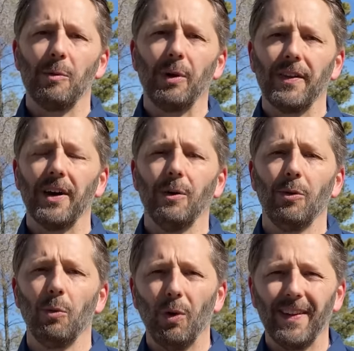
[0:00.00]
The
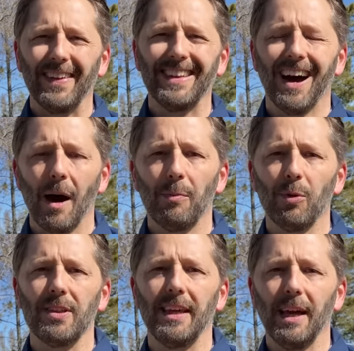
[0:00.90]
one at the top
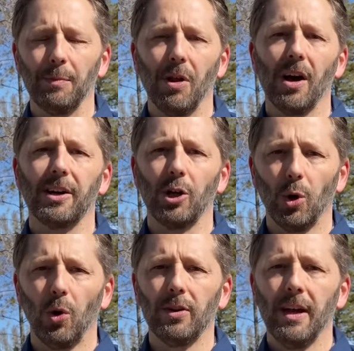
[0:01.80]
was the Hiplock
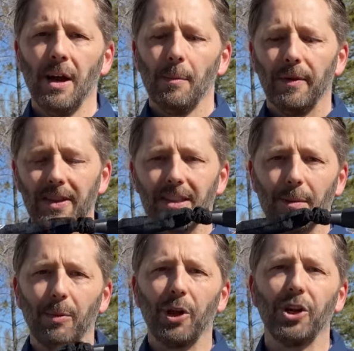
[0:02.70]
Gold, but this is a
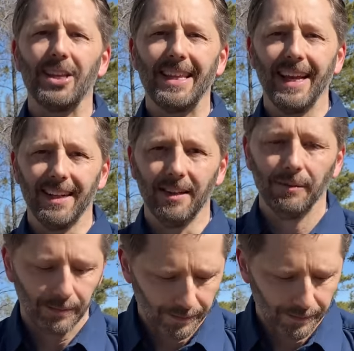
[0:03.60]
pretty good stand-in.